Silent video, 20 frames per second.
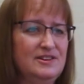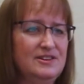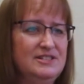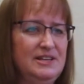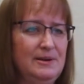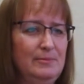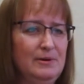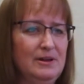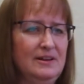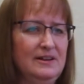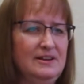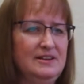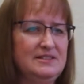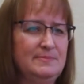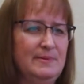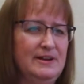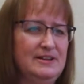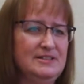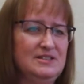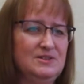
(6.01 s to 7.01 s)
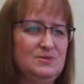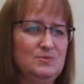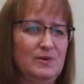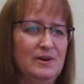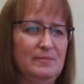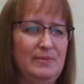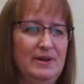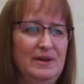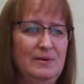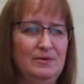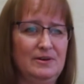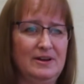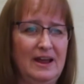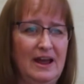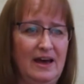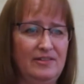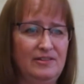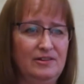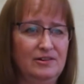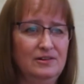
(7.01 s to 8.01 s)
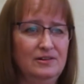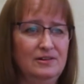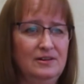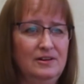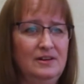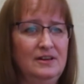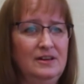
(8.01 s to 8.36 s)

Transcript: are typically spaces where people gather